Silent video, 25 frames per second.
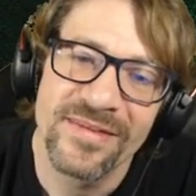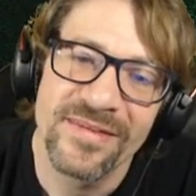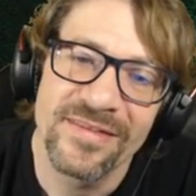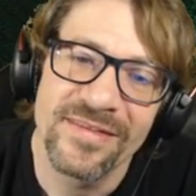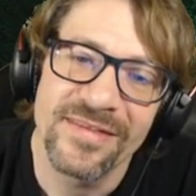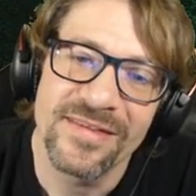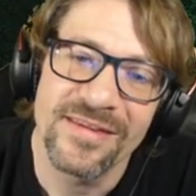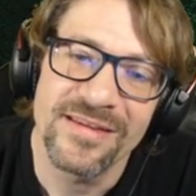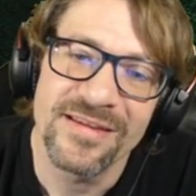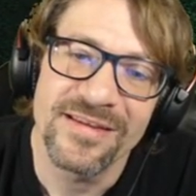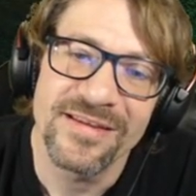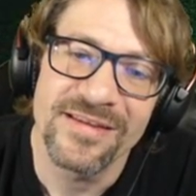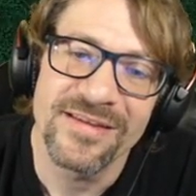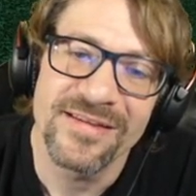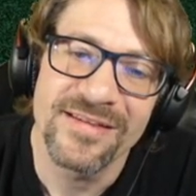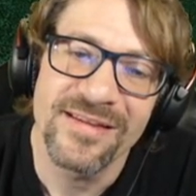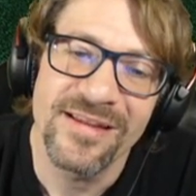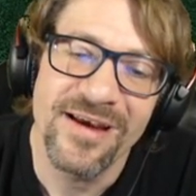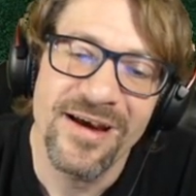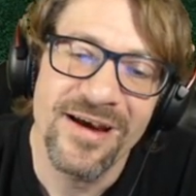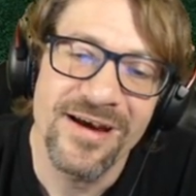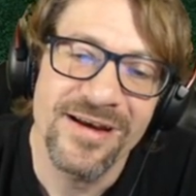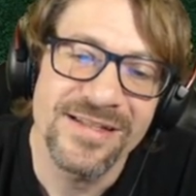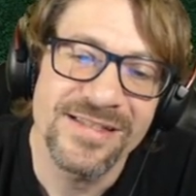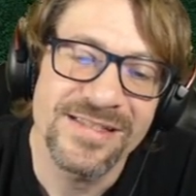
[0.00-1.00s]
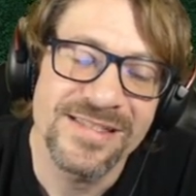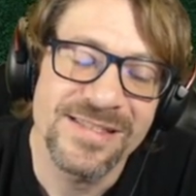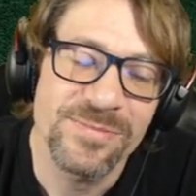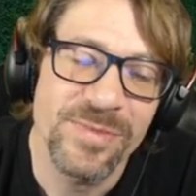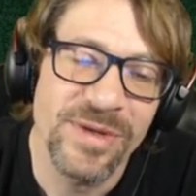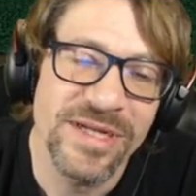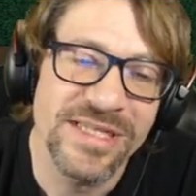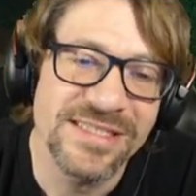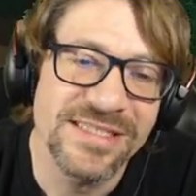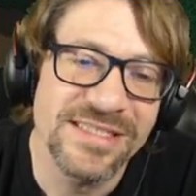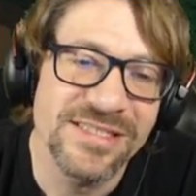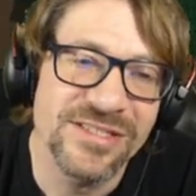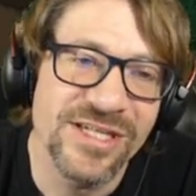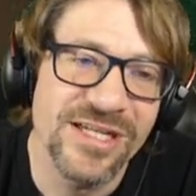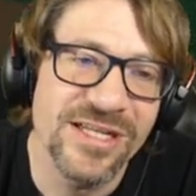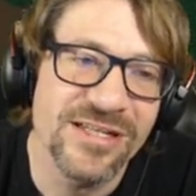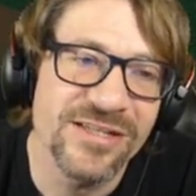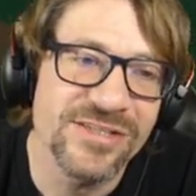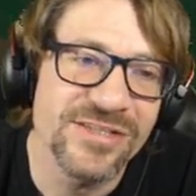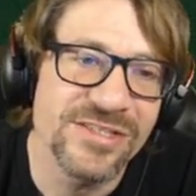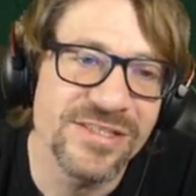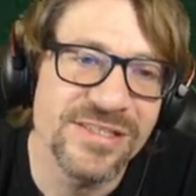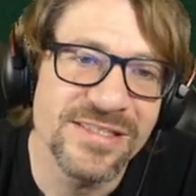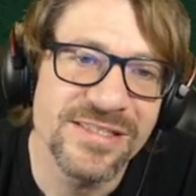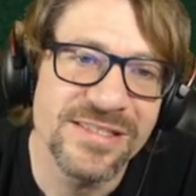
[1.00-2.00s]
the, the hot, spicy
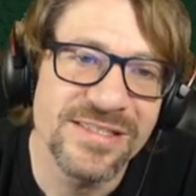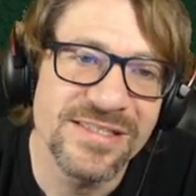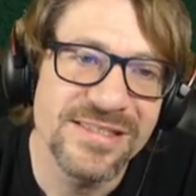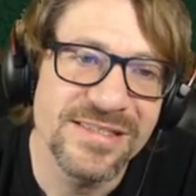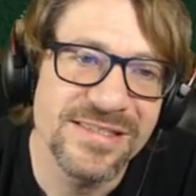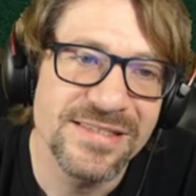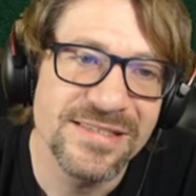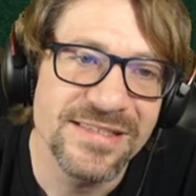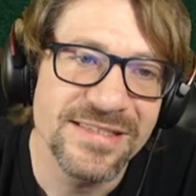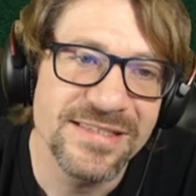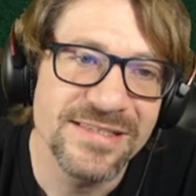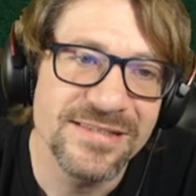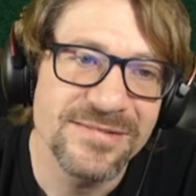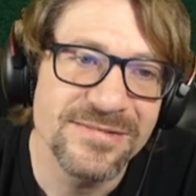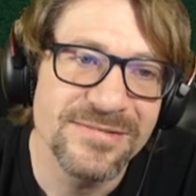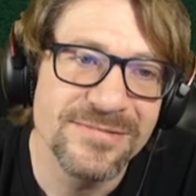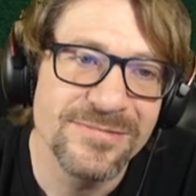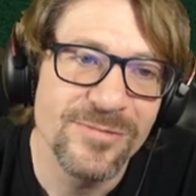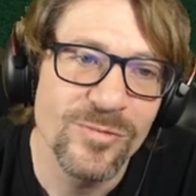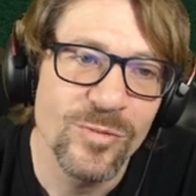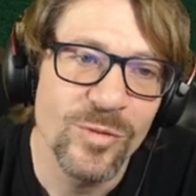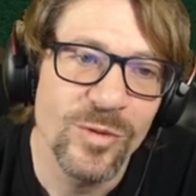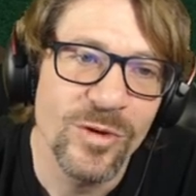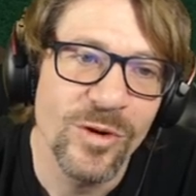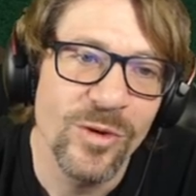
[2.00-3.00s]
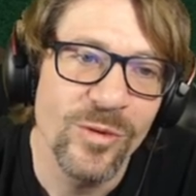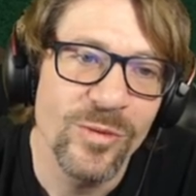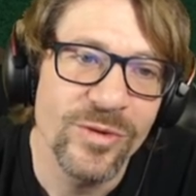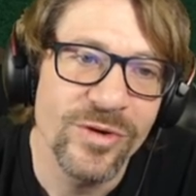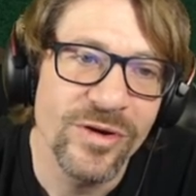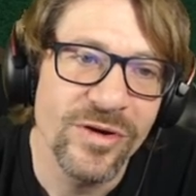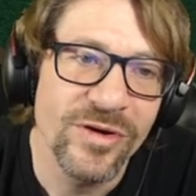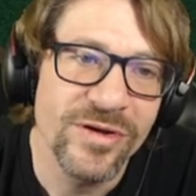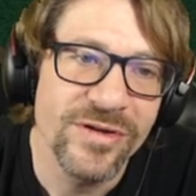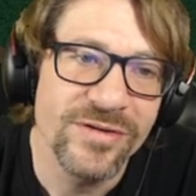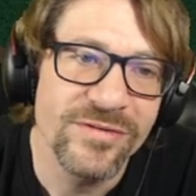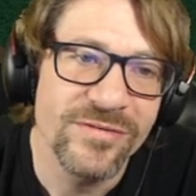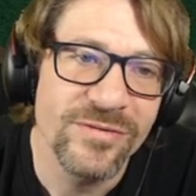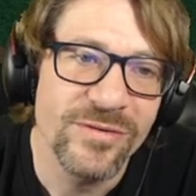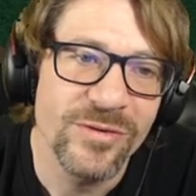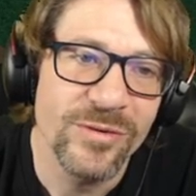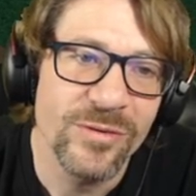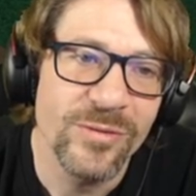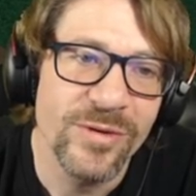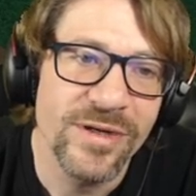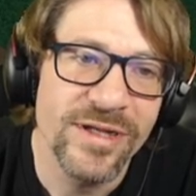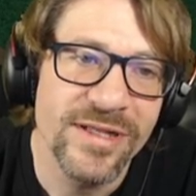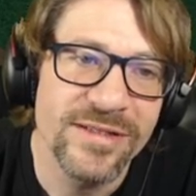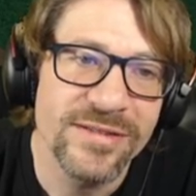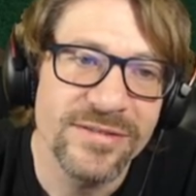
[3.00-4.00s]
challenges that were going on for a
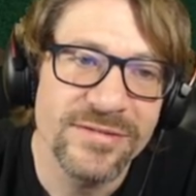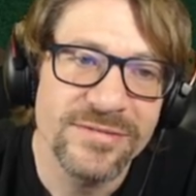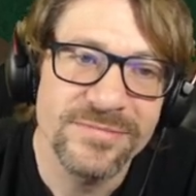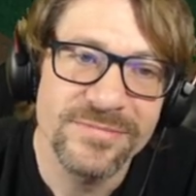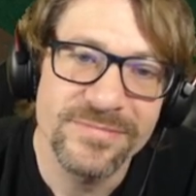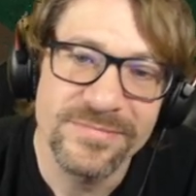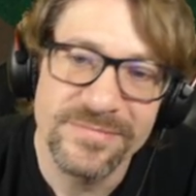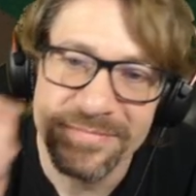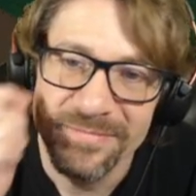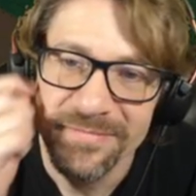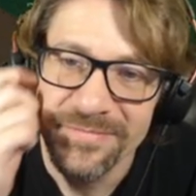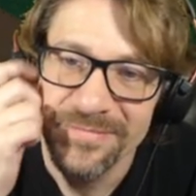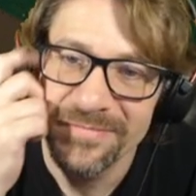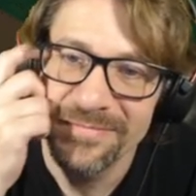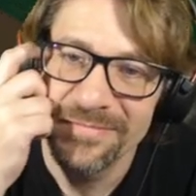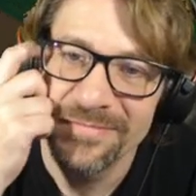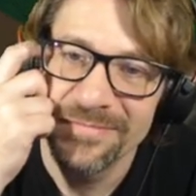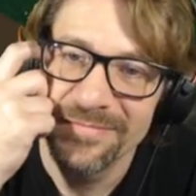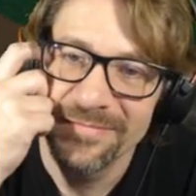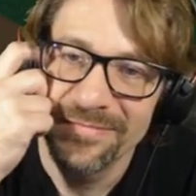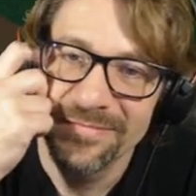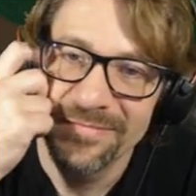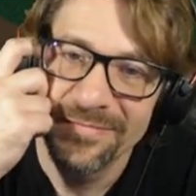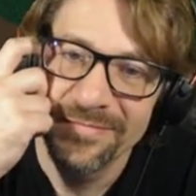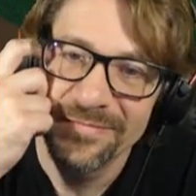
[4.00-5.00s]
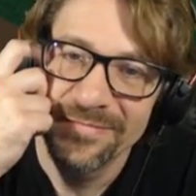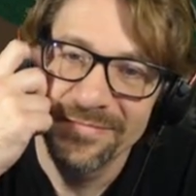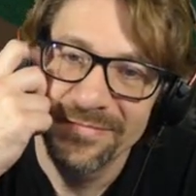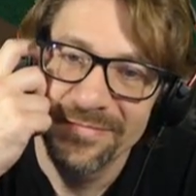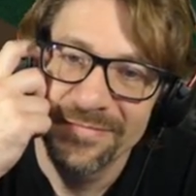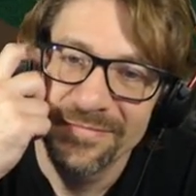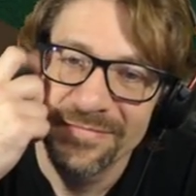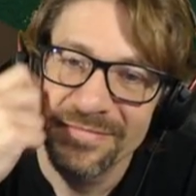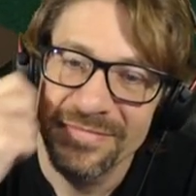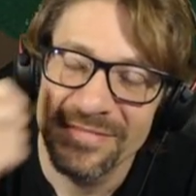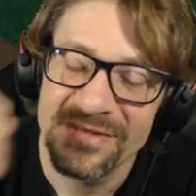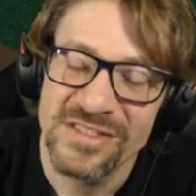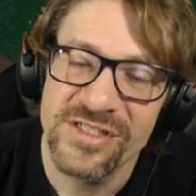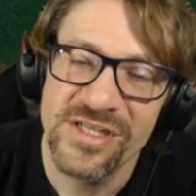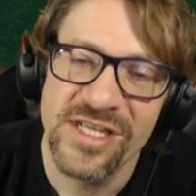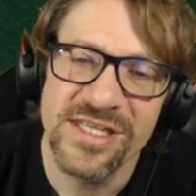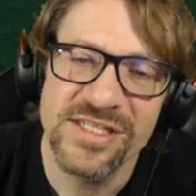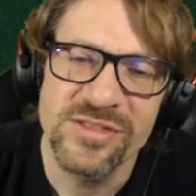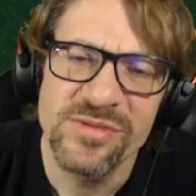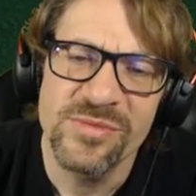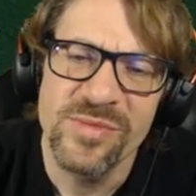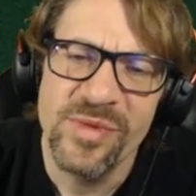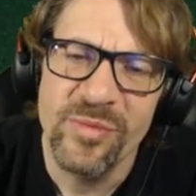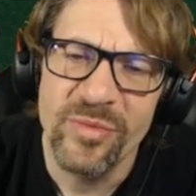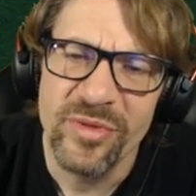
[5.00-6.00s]
while. Do you
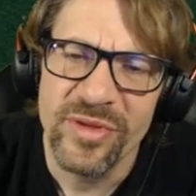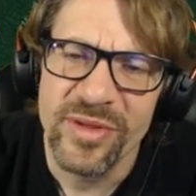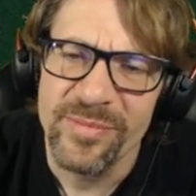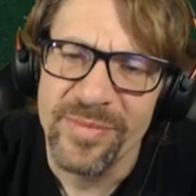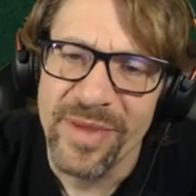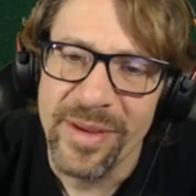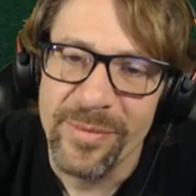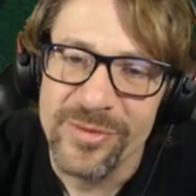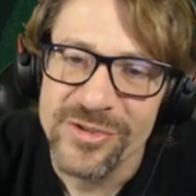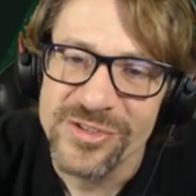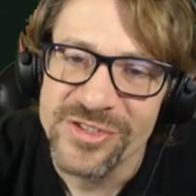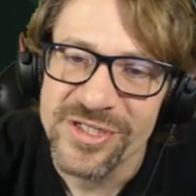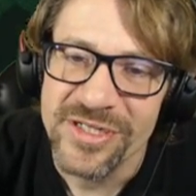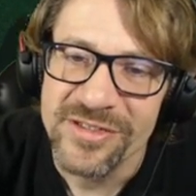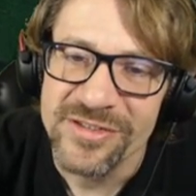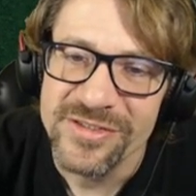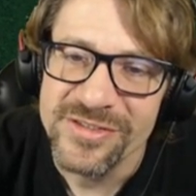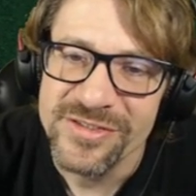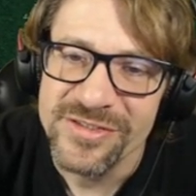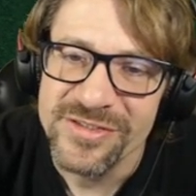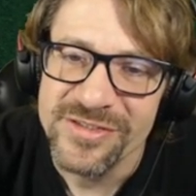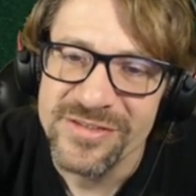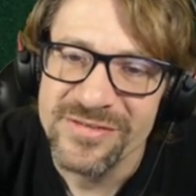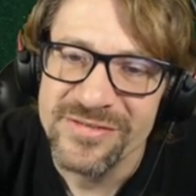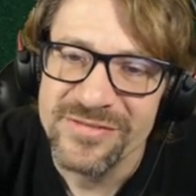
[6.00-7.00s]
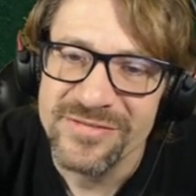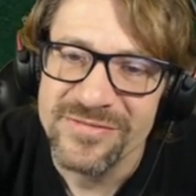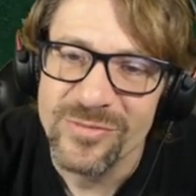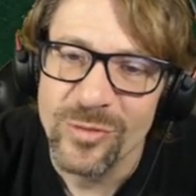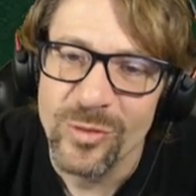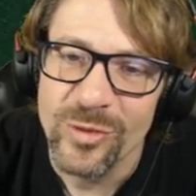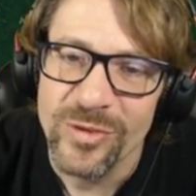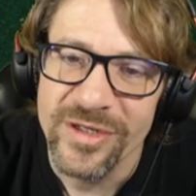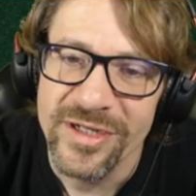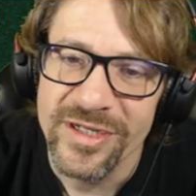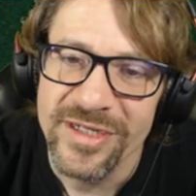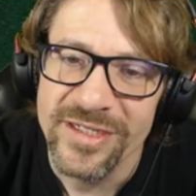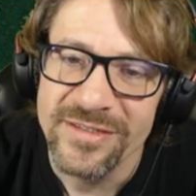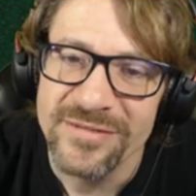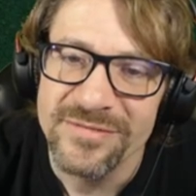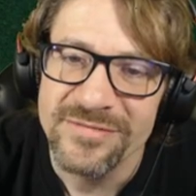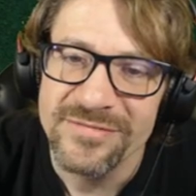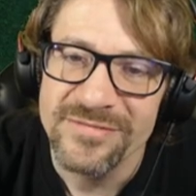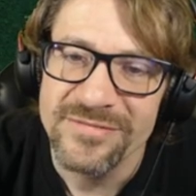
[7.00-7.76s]
guys remember the pepper challenge? Fortnite?